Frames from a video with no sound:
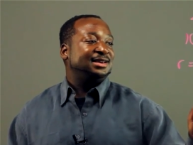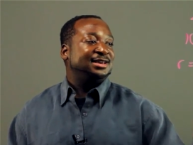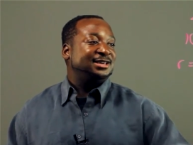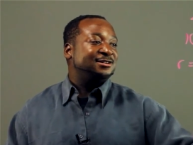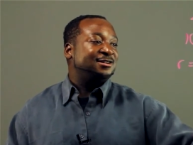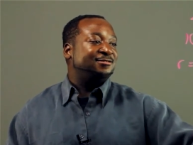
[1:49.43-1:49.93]

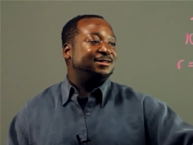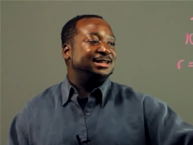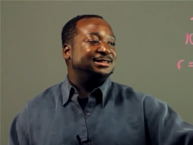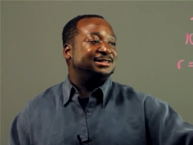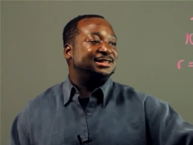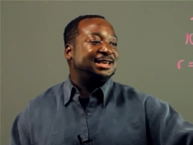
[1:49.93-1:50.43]
Here our
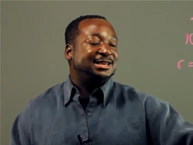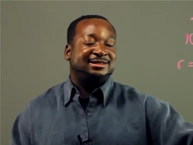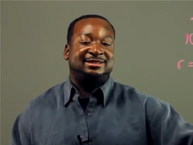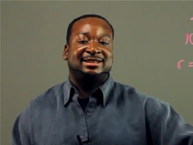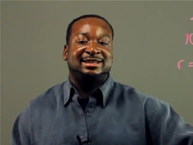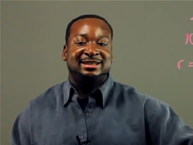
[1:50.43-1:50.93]
range is
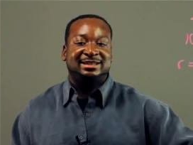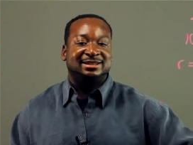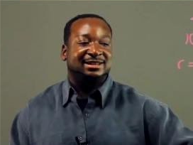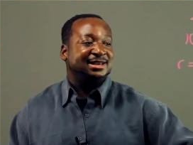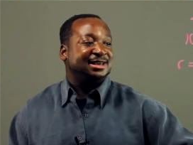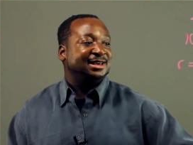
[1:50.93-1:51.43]
18.
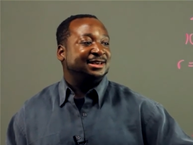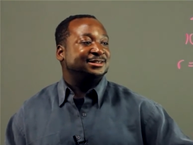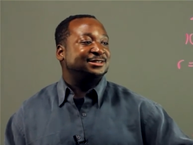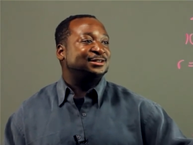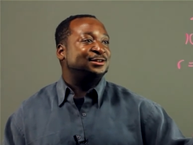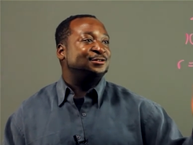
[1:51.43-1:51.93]

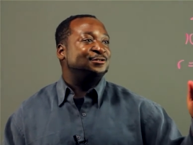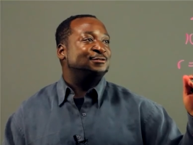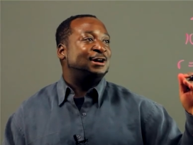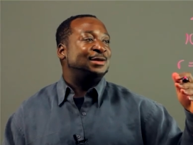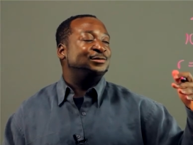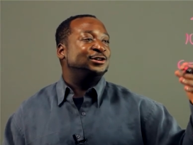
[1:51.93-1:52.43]

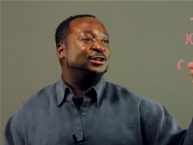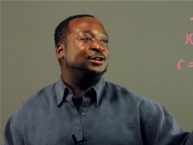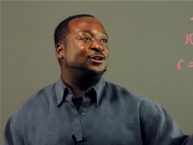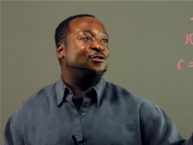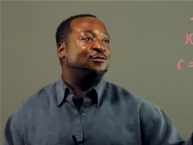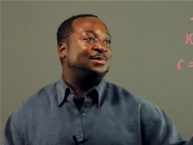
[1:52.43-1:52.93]
So I'm going to
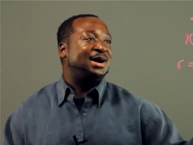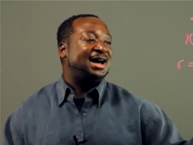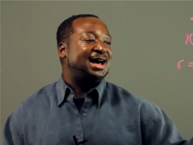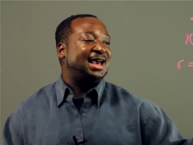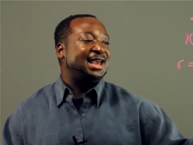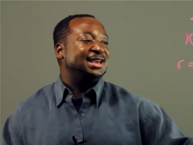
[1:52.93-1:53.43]
go
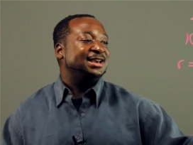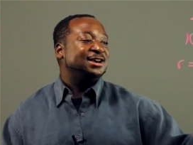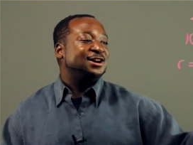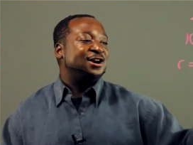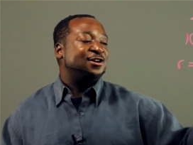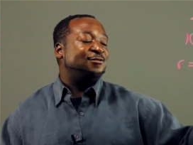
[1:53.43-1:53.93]
by
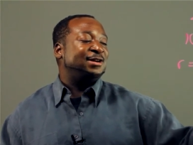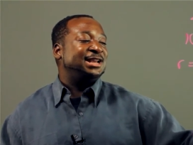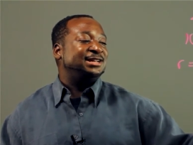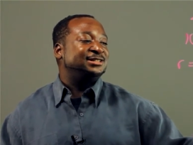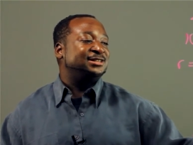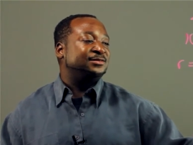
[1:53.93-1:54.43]
a
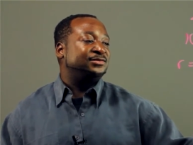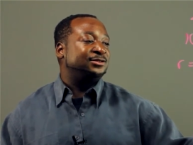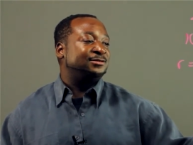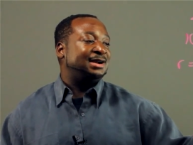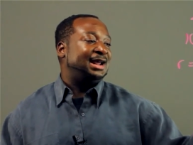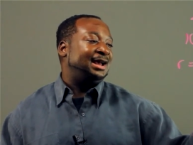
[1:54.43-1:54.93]
range of
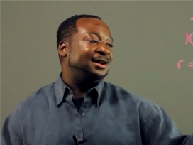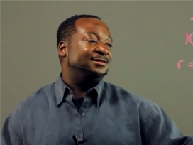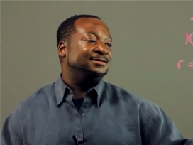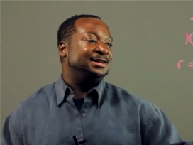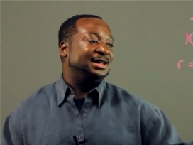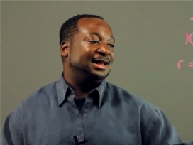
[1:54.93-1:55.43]

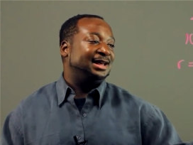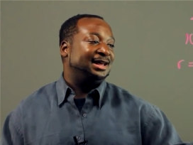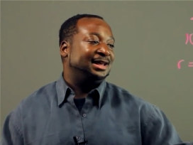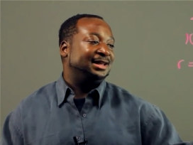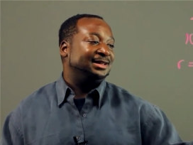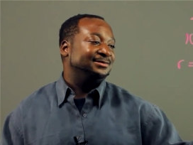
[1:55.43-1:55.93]
around
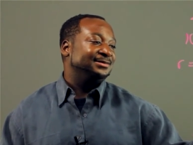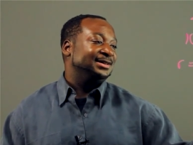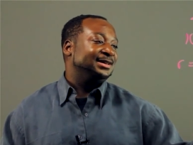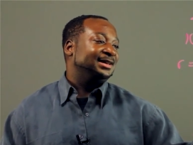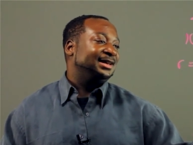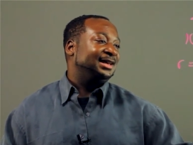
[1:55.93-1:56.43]
uh,
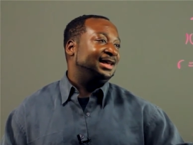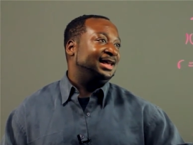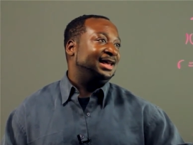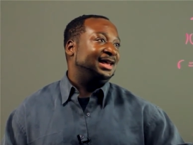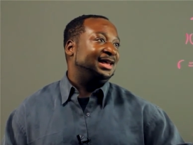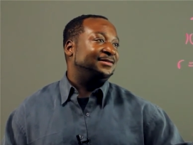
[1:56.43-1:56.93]

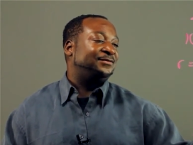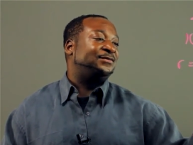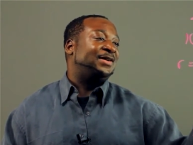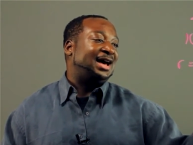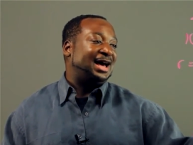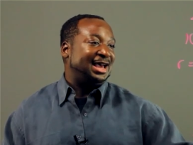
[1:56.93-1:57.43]
uh,
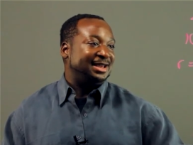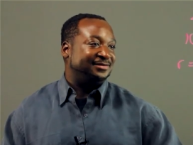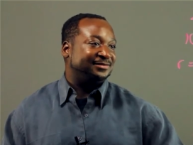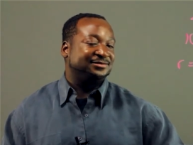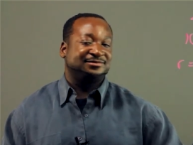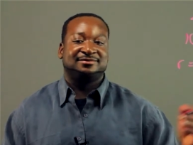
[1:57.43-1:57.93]
5
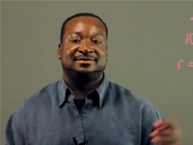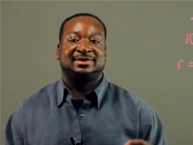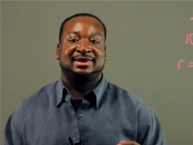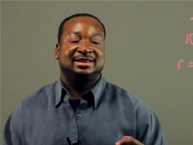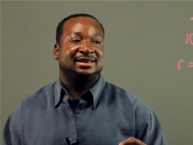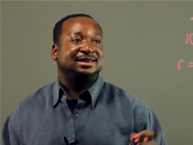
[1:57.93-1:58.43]

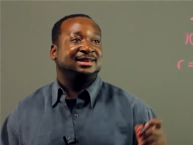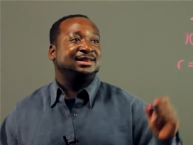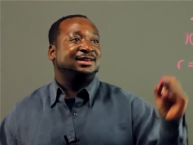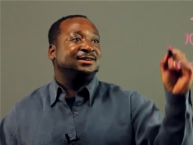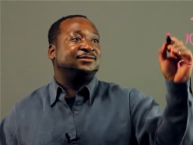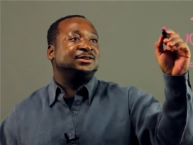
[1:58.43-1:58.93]

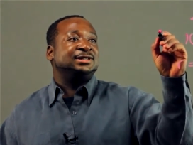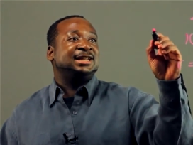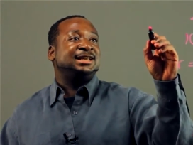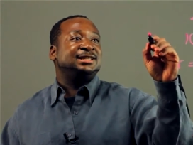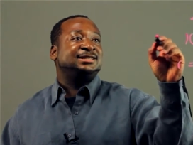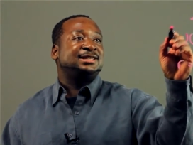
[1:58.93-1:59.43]
for
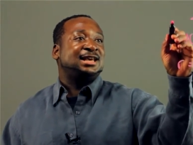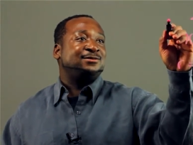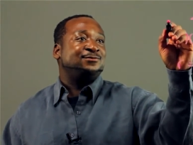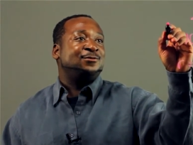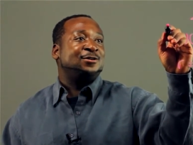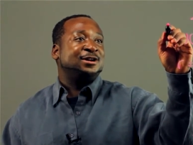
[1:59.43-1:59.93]
data
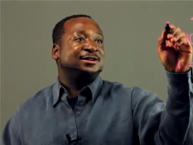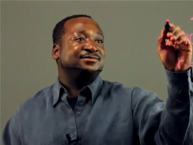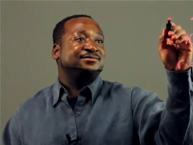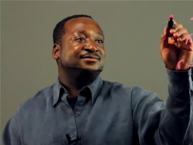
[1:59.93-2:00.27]
set 1.